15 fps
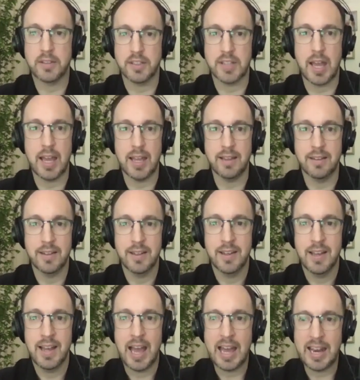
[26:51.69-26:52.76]
say,
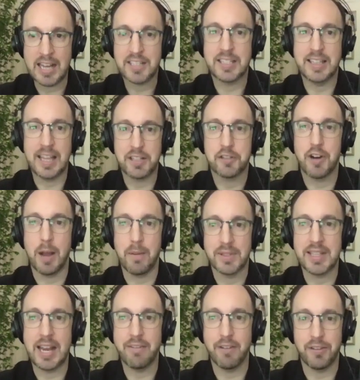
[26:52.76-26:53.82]
and actually that trumps
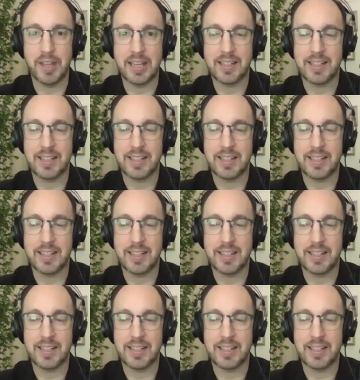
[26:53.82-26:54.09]
everything.